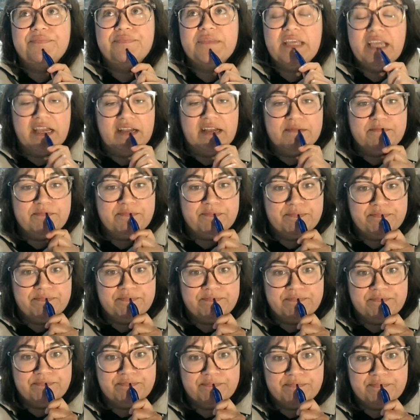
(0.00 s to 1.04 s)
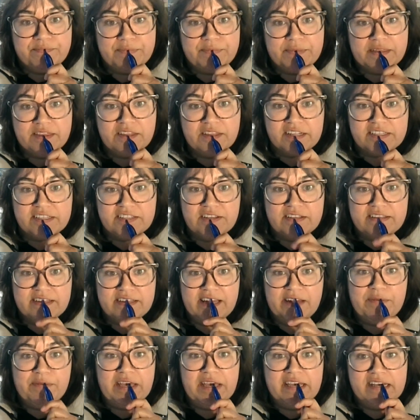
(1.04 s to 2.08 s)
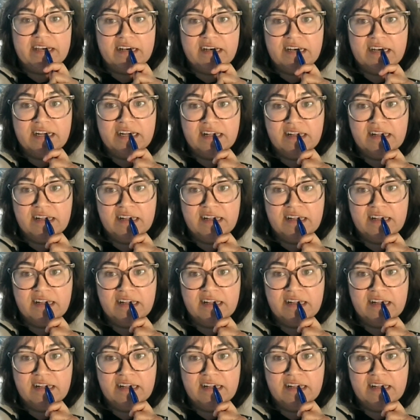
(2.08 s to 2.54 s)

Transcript: Yeah, thoughts on that, Megan?